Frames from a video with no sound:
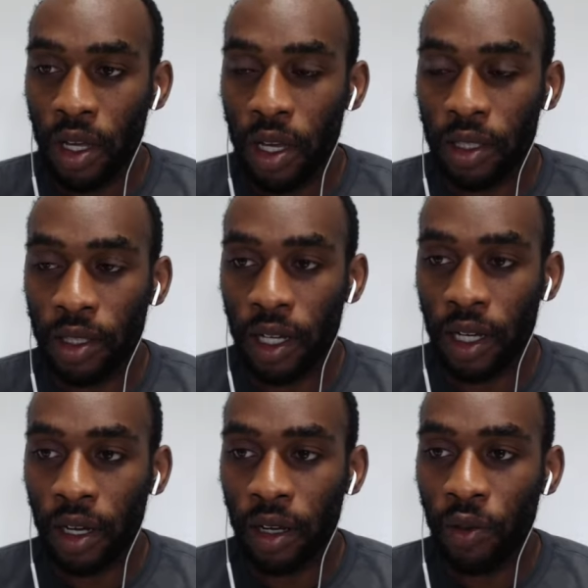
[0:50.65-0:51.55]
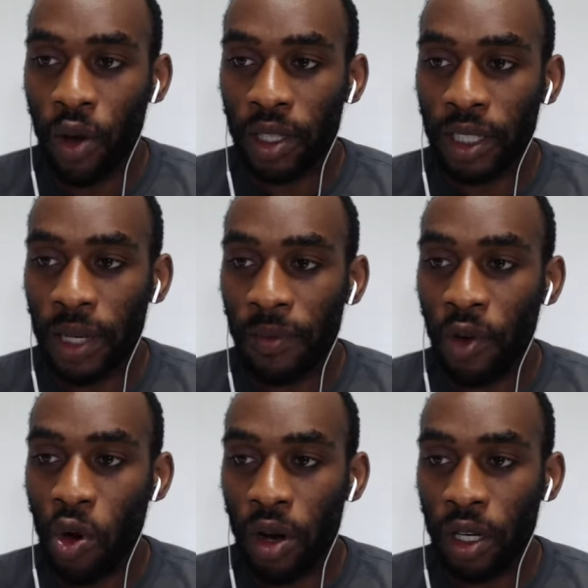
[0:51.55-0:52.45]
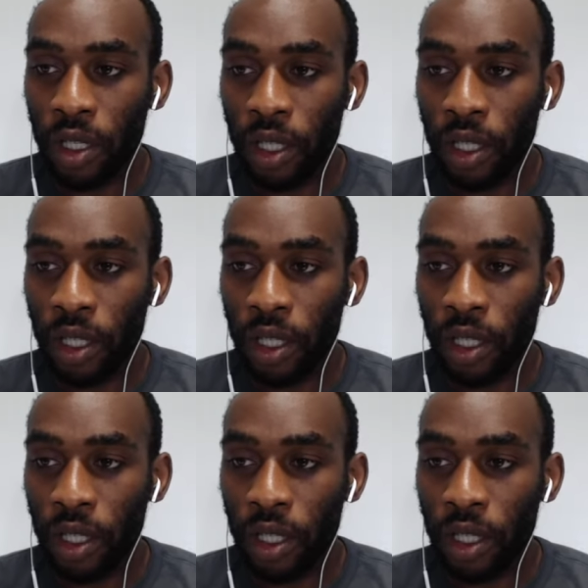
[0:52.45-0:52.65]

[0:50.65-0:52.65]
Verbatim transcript: it's one step forward